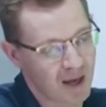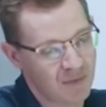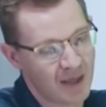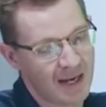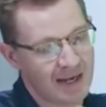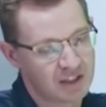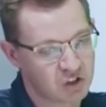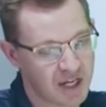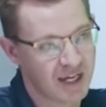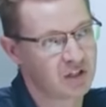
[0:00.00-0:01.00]
And then in
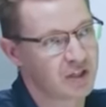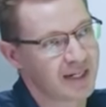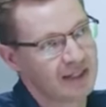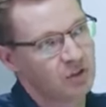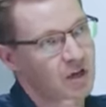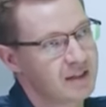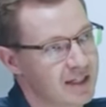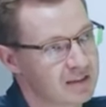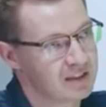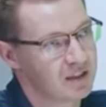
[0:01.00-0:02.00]
exchange, I get their
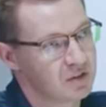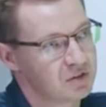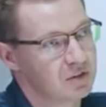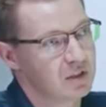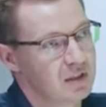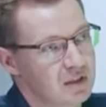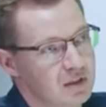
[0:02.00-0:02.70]
contact details.